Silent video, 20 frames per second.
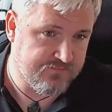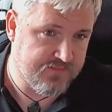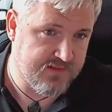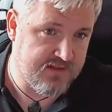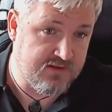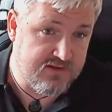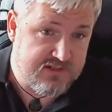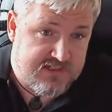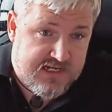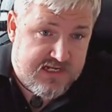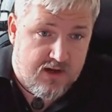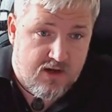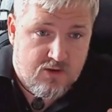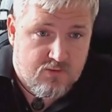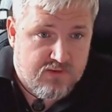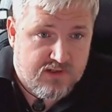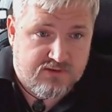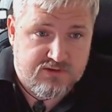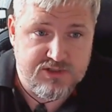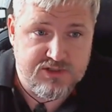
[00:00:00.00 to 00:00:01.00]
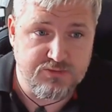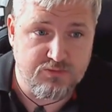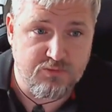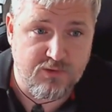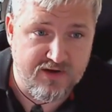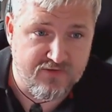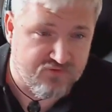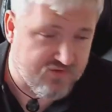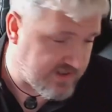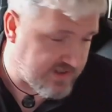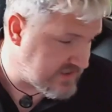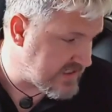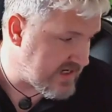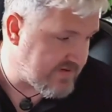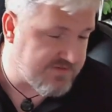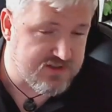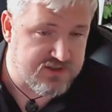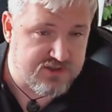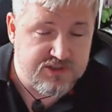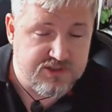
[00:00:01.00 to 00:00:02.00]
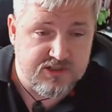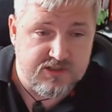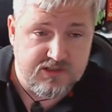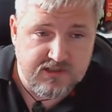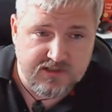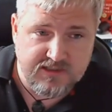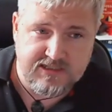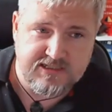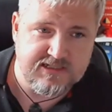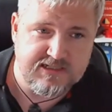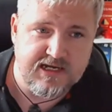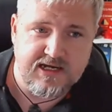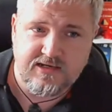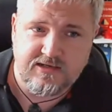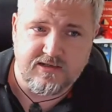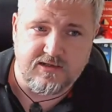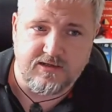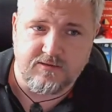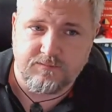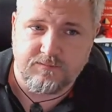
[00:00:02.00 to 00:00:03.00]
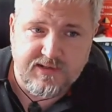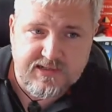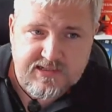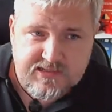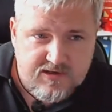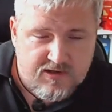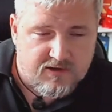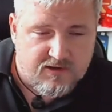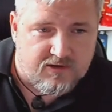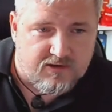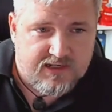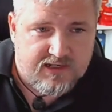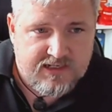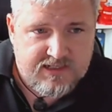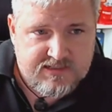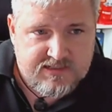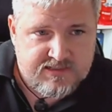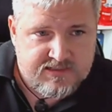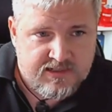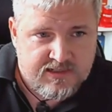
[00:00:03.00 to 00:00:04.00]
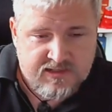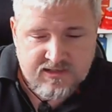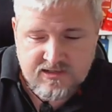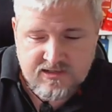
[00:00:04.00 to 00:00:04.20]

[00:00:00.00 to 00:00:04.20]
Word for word: you'd say, oh well, just Wi-Fi seven is just another standard, but it's not. It's